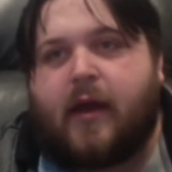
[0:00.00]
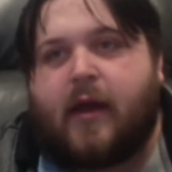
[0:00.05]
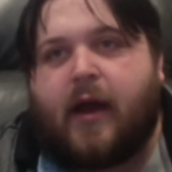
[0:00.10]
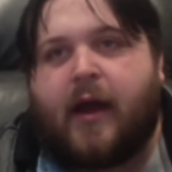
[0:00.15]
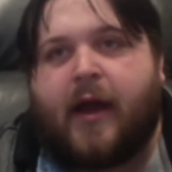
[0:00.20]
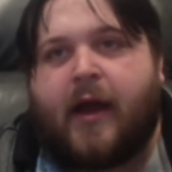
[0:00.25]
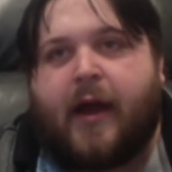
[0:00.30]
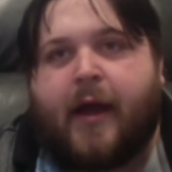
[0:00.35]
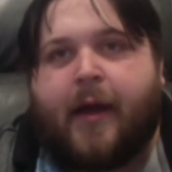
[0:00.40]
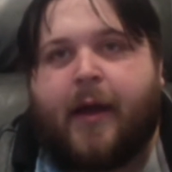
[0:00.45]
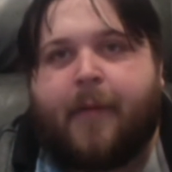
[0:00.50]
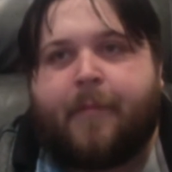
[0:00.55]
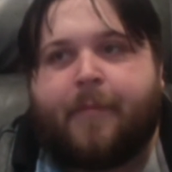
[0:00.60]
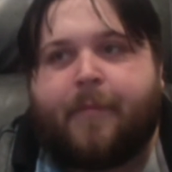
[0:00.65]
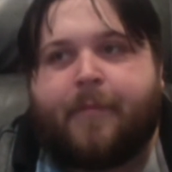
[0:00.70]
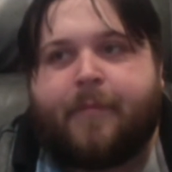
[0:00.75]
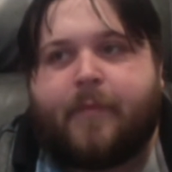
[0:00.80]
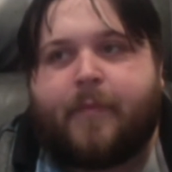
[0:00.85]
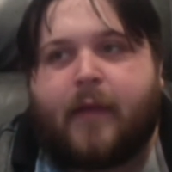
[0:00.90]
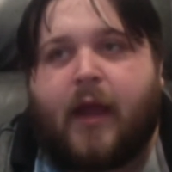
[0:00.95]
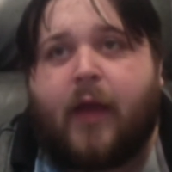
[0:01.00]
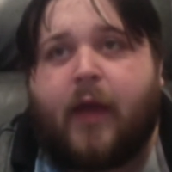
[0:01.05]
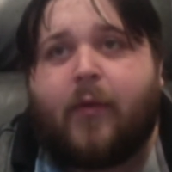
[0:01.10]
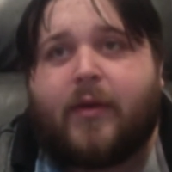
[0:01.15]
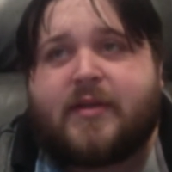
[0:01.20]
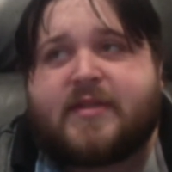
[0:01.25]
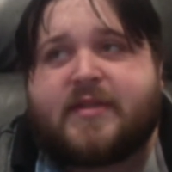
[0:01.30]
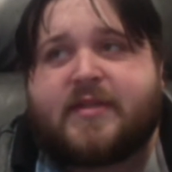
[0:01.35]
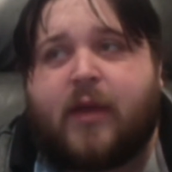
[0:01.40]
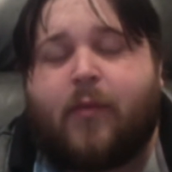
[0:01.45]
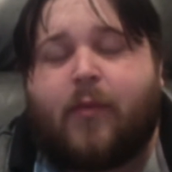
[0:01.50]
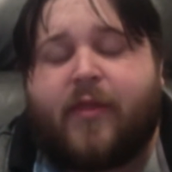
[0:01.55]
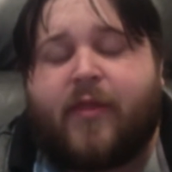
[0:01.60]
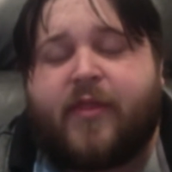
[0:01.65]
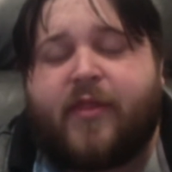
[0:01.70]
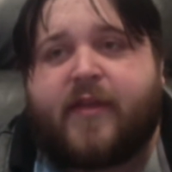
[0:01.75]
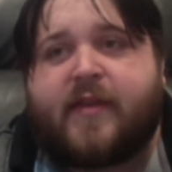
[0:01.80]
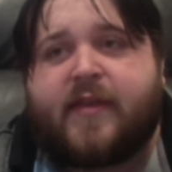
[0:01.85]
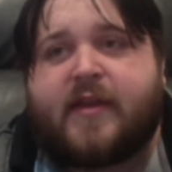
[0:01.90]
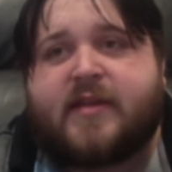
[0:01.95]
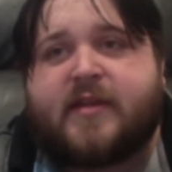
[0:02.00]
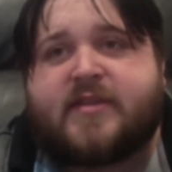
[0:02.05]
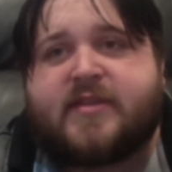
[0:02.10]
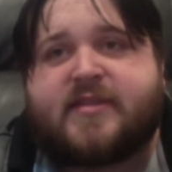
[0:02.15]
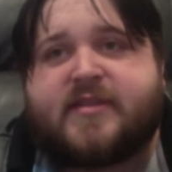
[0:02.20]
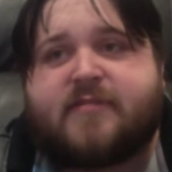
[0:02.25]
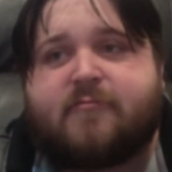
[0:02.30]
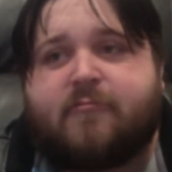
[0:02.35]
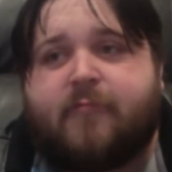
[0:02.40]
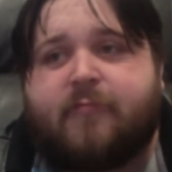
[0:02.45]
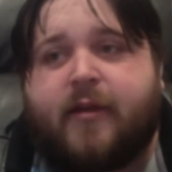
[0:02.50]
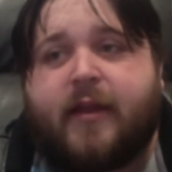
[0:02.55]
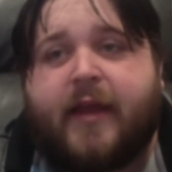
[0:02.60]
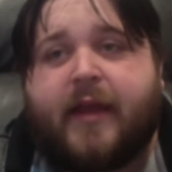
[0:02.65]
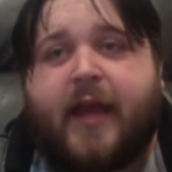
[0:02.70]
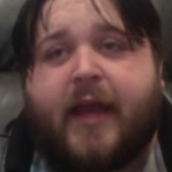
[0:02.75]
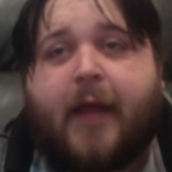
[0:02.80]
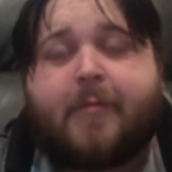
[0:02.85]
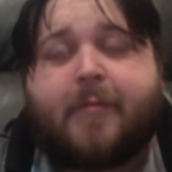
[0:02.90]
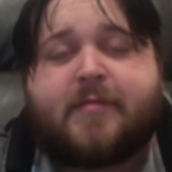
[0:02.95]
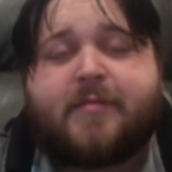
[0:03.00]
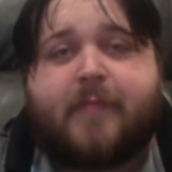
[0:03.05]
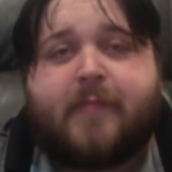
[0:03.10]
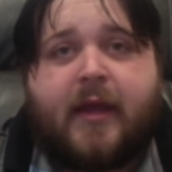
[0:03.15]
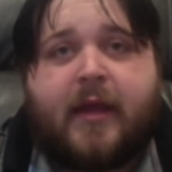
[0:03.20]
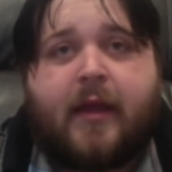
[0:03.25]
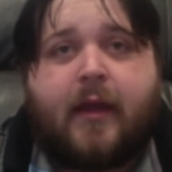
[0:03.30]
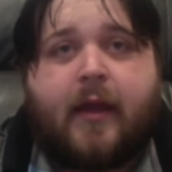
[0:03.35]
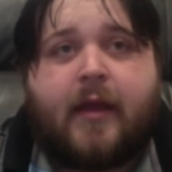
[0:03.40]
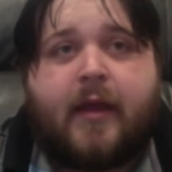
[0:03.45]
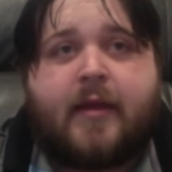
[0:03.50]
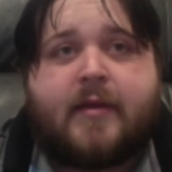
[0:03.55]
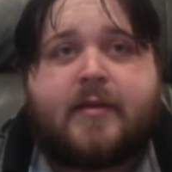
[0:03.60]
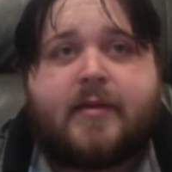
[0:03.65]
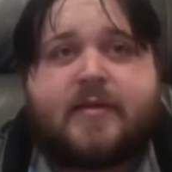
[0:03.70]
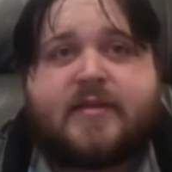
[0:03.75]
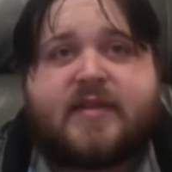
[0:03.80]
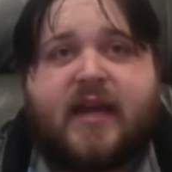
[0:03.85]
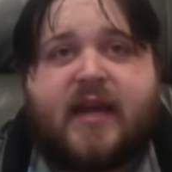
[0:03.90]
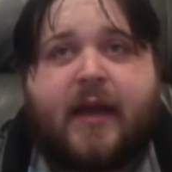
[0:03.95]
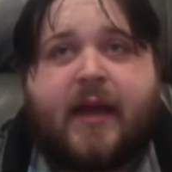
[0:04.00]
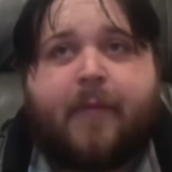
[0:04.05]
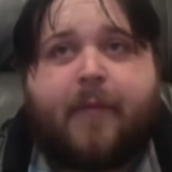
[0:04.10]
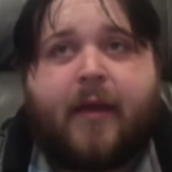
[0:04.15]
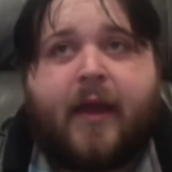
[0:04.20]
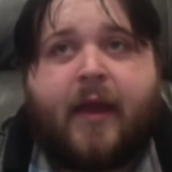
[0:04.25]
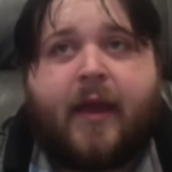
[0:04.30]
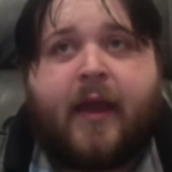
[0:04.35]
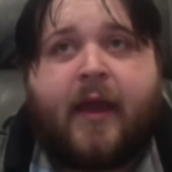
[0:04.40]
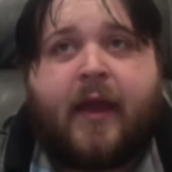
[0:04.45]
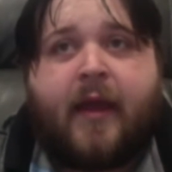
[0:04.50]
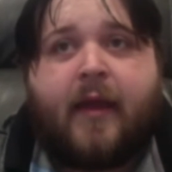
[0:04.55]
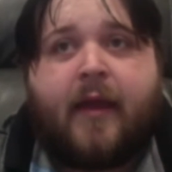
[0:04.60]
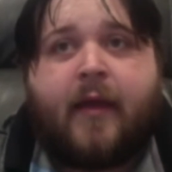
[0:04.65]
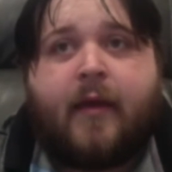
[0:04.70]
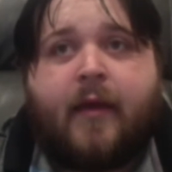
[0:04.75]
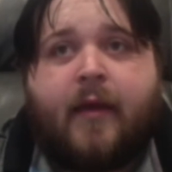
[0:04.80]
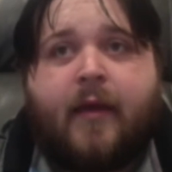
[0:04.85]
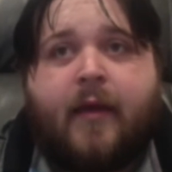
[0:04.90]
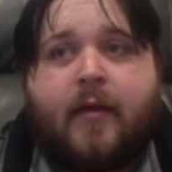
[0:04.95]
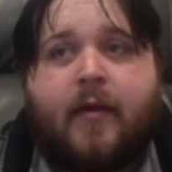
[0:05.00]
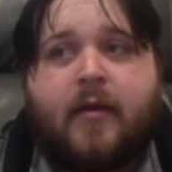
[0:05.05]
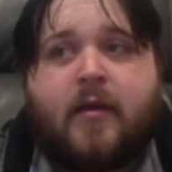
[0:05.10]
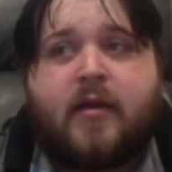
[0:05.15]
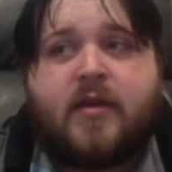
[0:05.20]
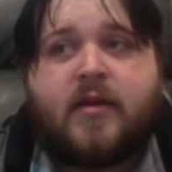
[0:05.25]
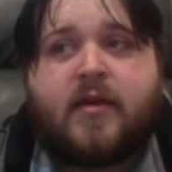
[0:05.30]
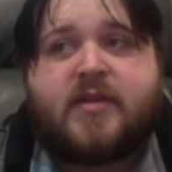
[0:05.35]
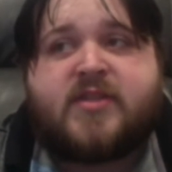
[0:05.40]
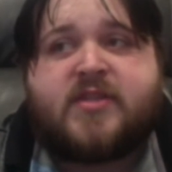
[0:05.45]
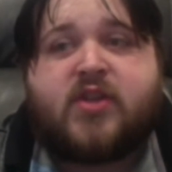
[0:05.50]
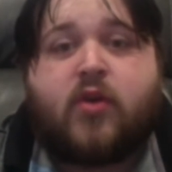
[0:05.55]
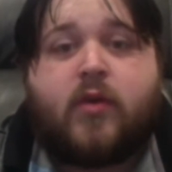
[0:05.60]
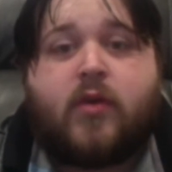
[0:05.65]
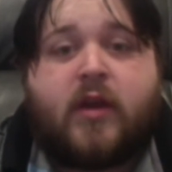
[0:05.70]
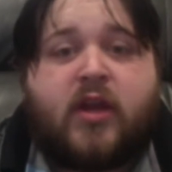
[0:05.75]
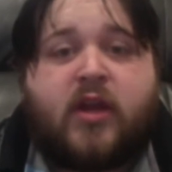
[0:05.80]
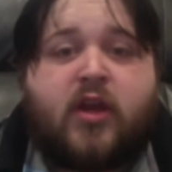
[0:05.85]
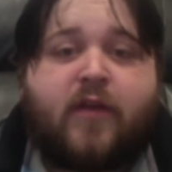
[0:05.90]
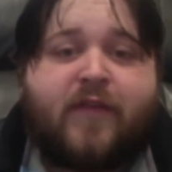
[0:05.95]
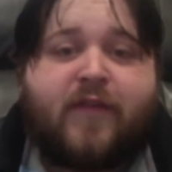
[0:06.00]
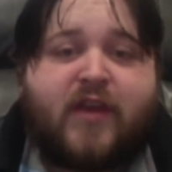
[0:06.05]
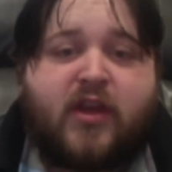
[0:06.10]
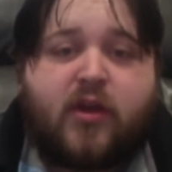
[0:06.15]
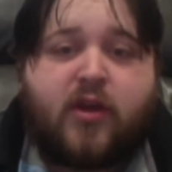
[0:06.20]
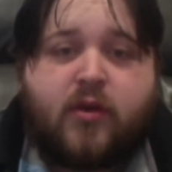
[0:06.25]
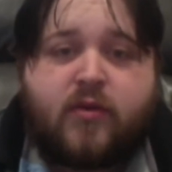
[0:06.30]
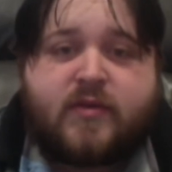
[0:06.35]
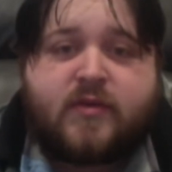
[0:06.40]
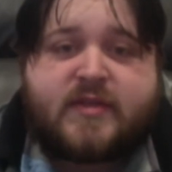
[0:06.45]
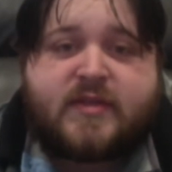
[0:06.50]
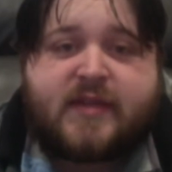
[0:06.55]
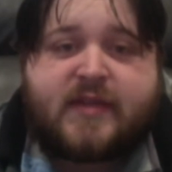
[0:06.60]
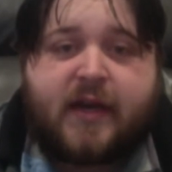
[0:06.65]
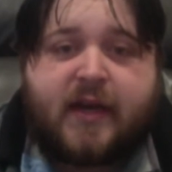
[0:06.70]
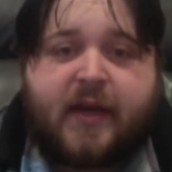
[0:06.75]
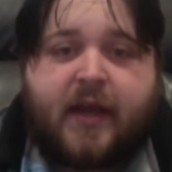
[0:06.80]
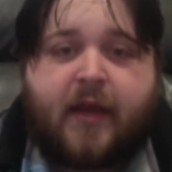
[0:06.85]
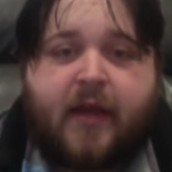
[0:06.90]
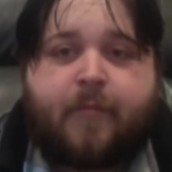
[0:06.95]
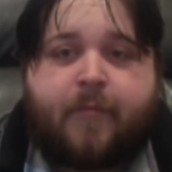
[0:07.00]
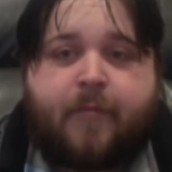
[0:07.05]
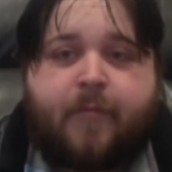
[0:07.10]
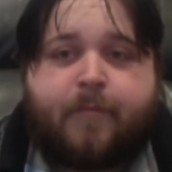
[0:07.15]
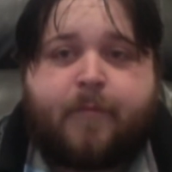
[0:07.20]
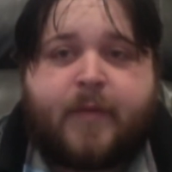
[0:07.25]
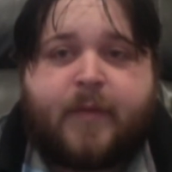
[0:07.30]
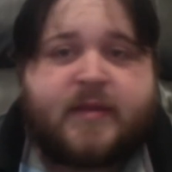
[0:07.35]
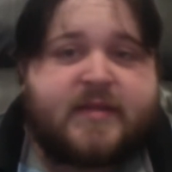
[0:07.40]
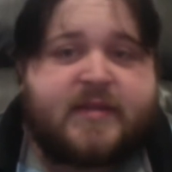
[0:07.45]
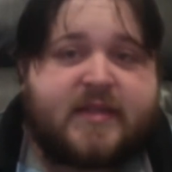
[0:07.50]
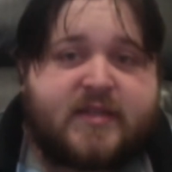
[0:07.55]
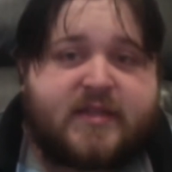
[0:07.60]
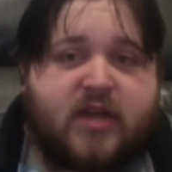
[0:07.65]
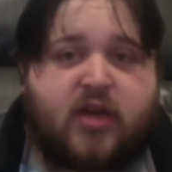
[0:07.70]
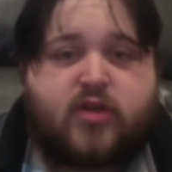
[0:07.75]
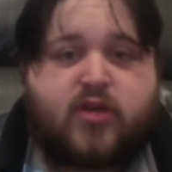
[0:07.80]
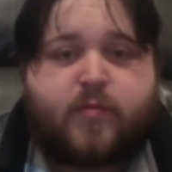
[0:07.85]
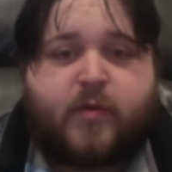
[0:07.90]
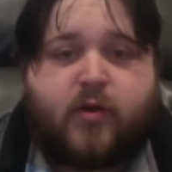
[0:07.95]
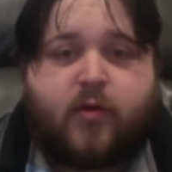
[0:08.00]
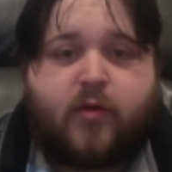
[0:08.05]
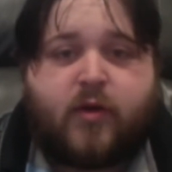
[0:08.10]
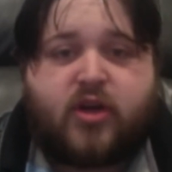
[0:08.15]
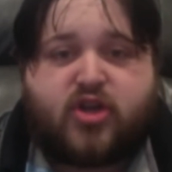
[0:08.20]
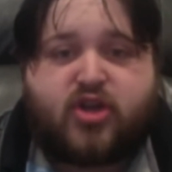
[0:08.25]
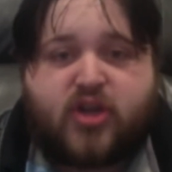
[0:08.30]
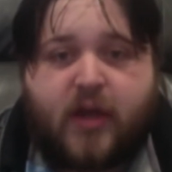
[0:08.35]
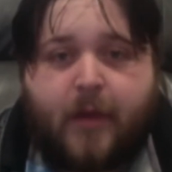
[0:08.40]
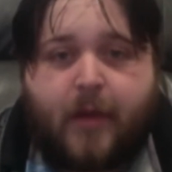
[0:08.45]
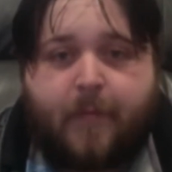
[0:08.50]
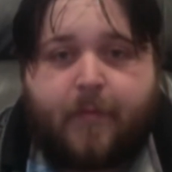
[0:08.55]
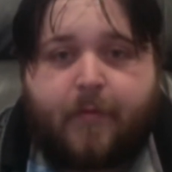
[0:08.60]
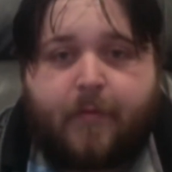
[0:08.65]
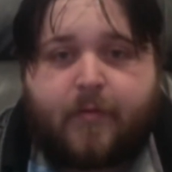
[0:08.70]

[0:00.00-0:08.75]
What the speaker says: I will say one thing that has really helped me is I'm a student at UVU studying business entrepreneurship.